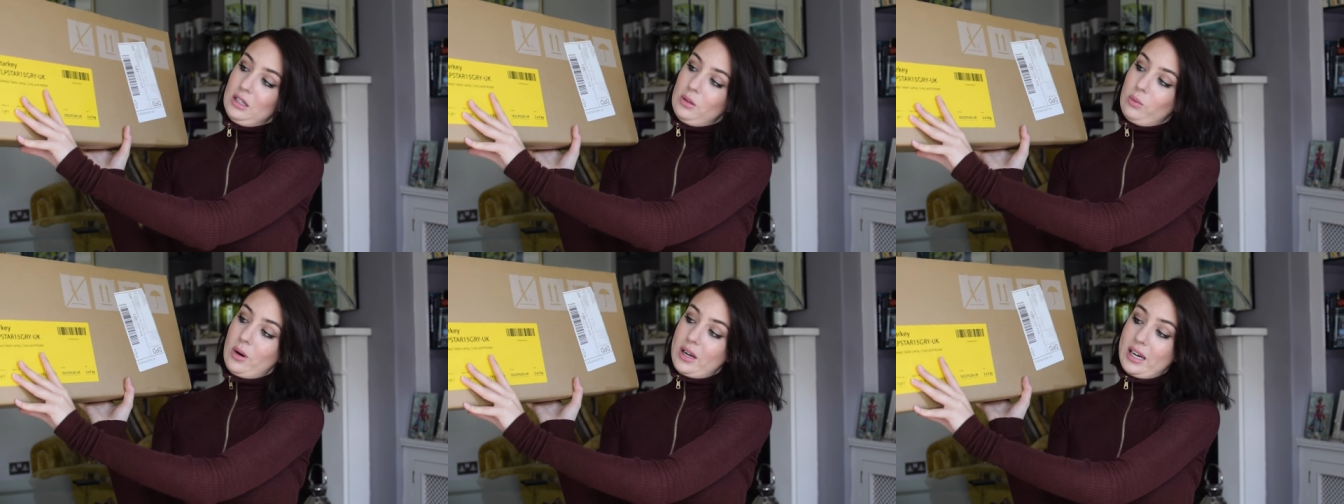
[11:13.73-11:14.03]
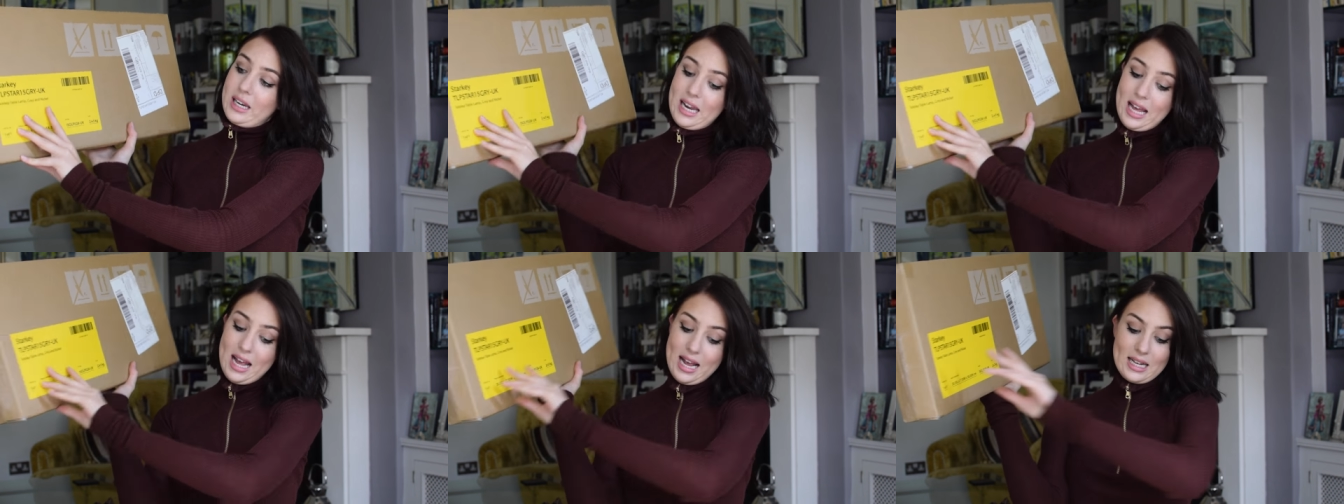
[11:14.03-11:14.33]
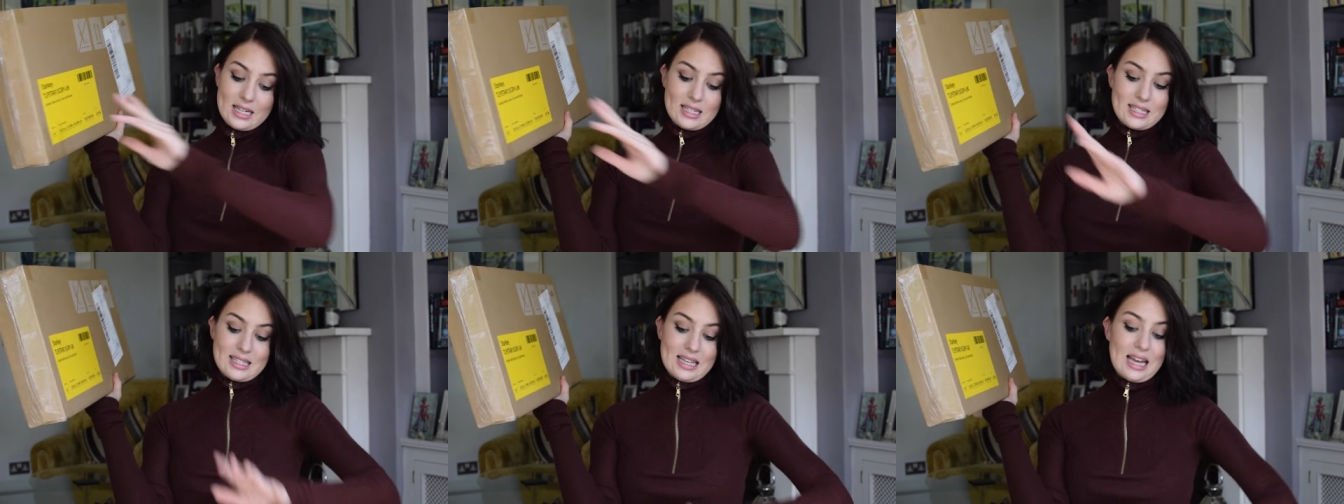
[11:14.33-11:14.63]
what it
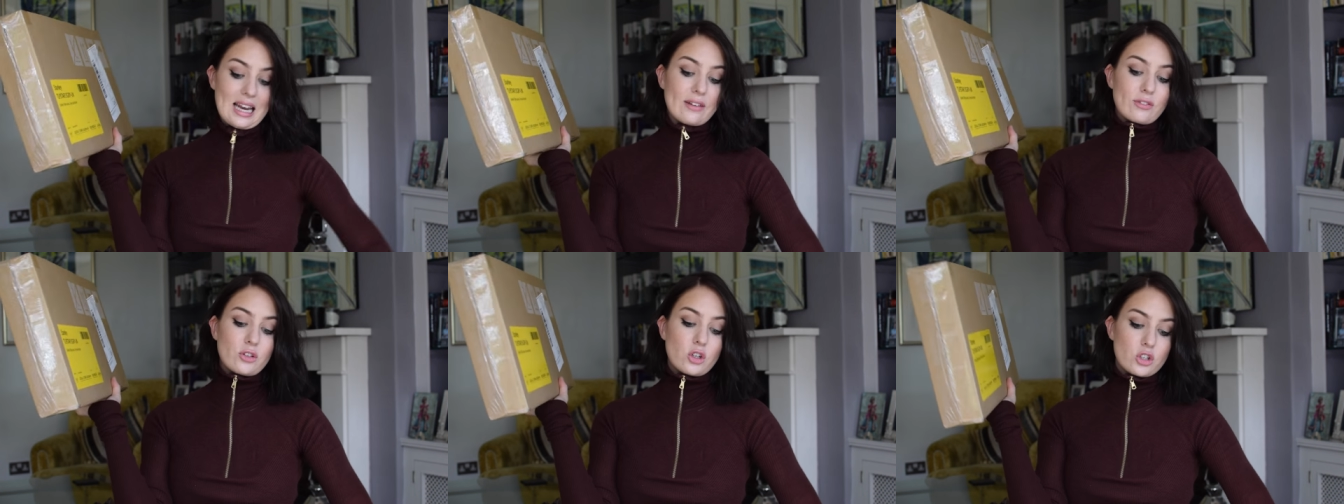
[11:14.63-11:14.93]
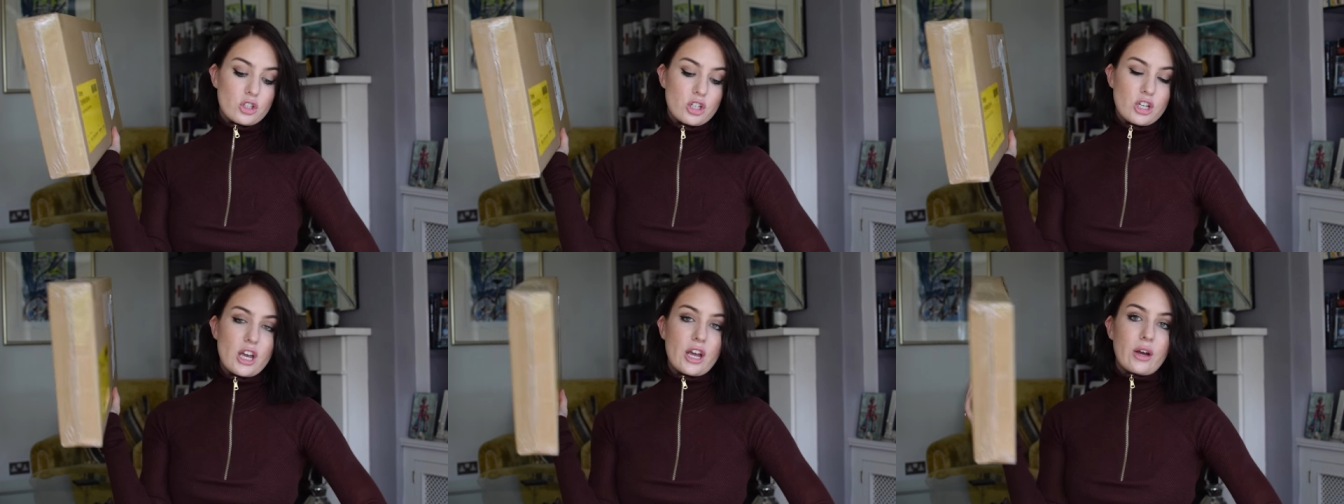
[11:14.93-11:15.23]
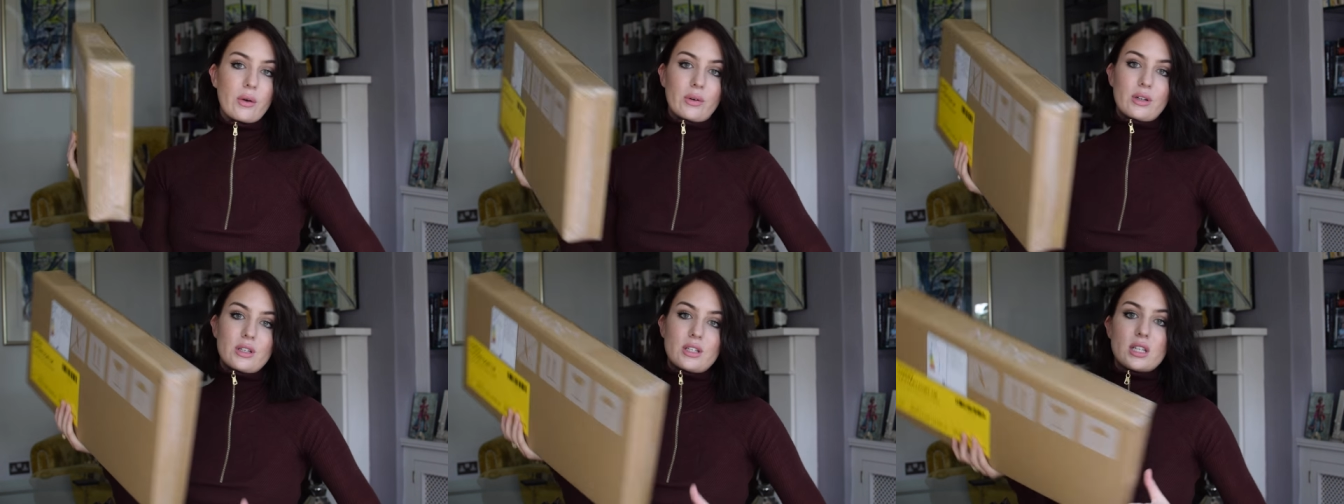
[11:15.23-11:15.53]
is. And I've got
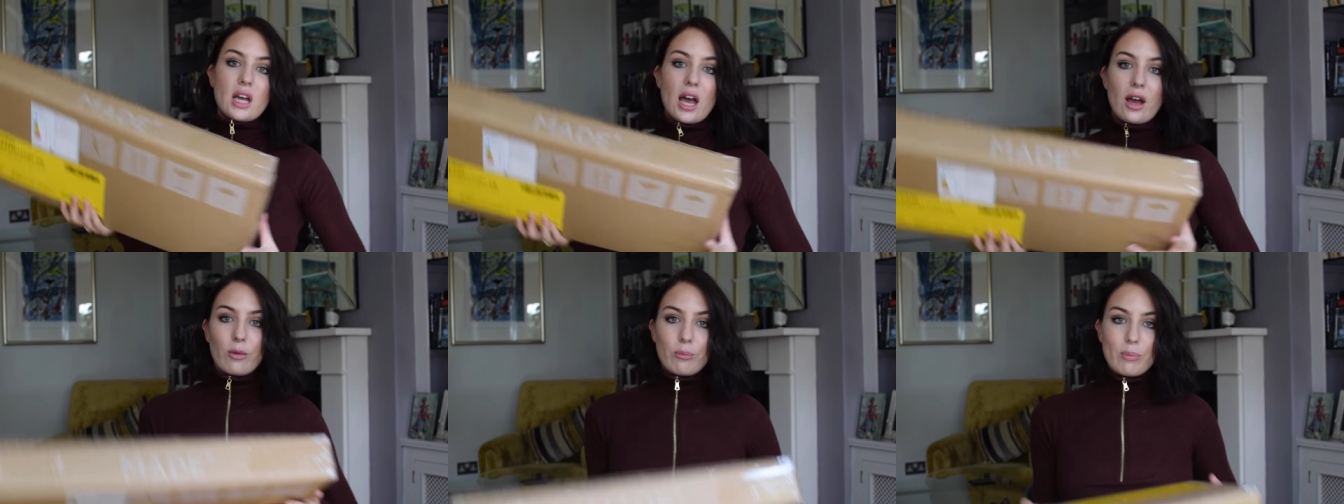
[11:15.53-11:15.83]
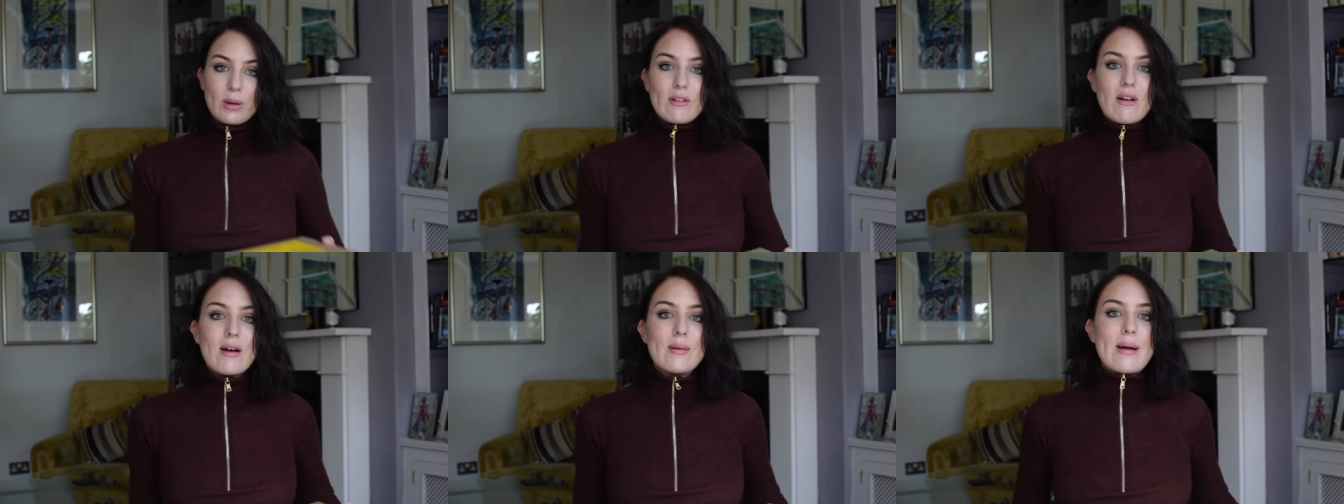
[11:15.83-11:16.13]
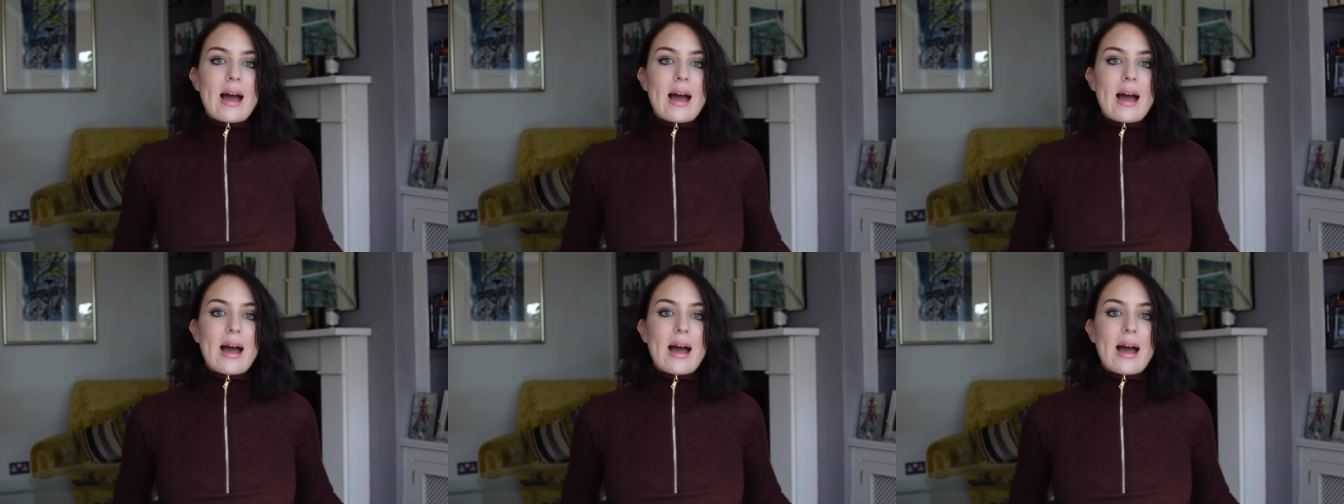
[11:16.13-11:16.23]
two, so be right